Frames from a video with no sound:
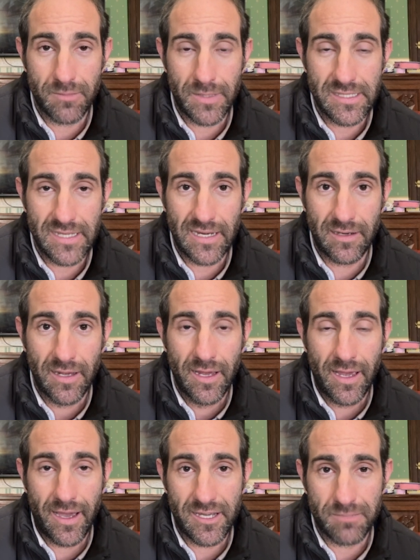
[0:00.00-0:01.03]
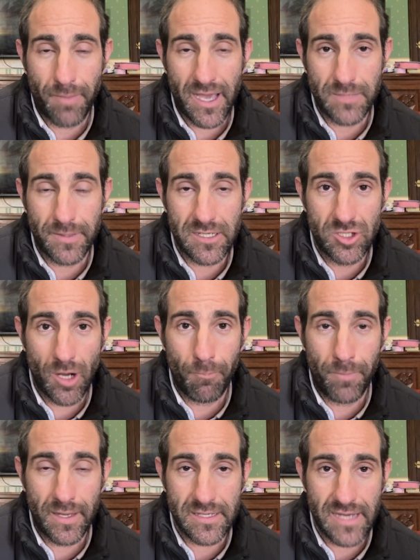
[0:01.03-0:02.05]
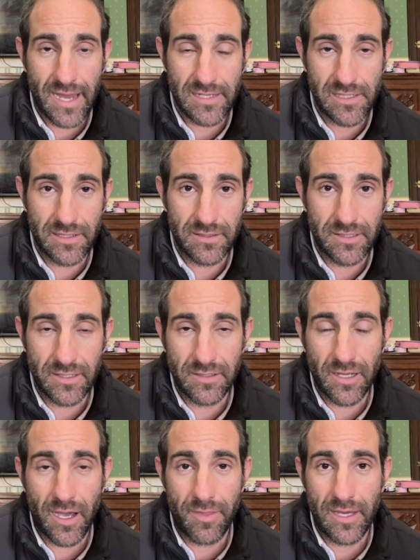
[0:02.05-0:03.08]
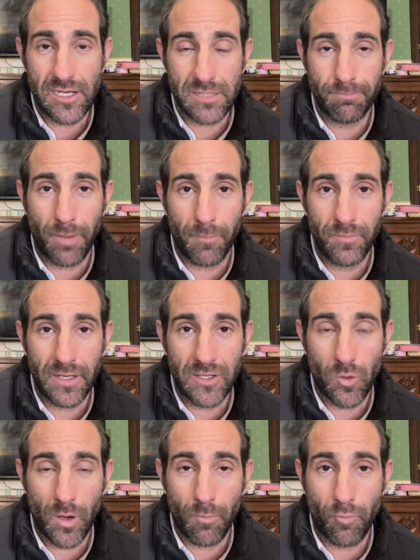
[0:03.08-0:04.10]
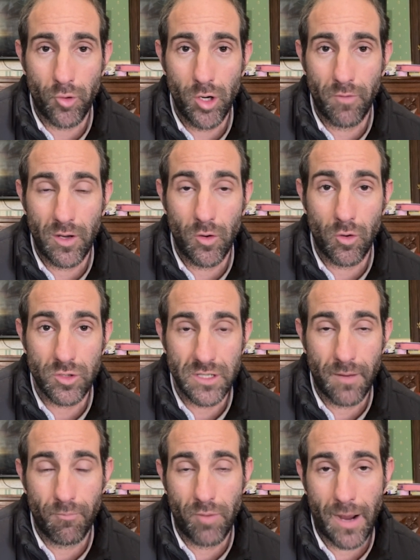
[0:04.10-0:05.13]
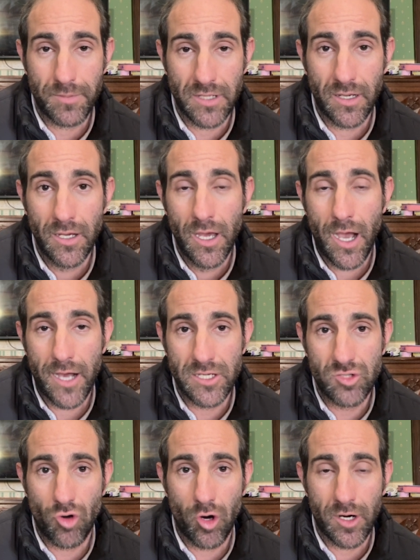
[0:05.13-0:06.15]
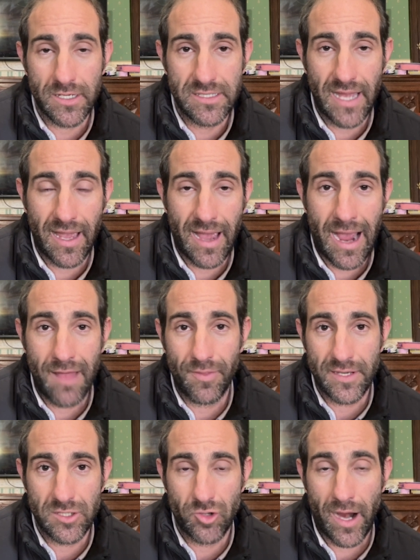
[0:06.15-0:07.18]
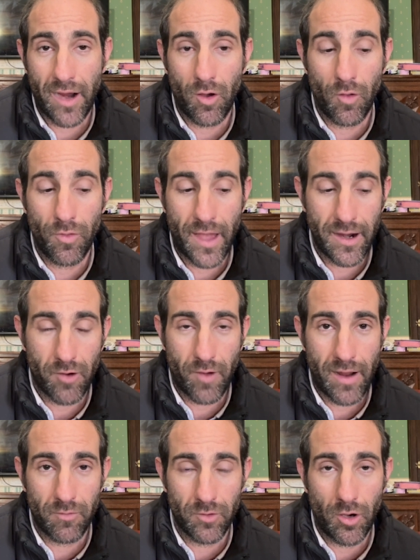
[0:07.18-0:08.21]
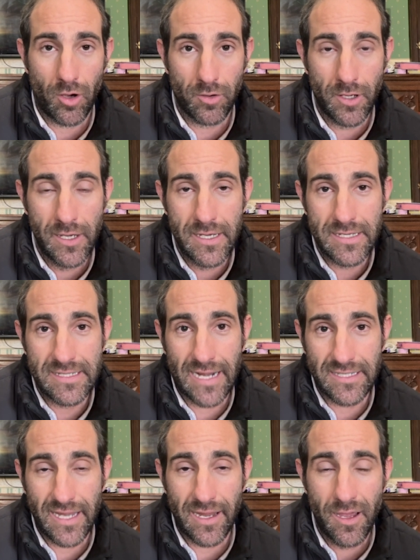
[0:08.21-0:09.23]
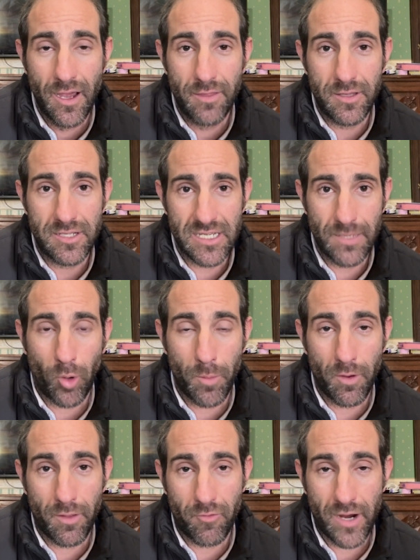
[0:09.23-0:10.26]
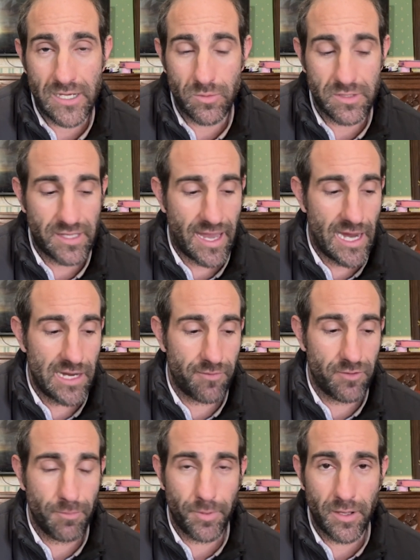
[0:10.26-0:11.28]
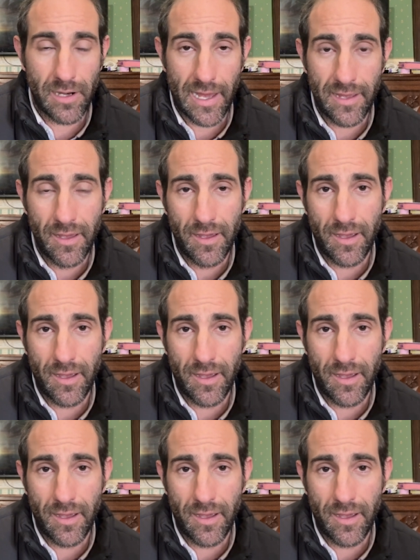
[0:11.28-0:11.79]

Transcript: to be seen at his best, but his jumping is excellent, and I think he just bumped into an improving horse and perhaps a stronger stayer at this track on that ground on Saturday. The disappointment of the race was Caliph de Burley.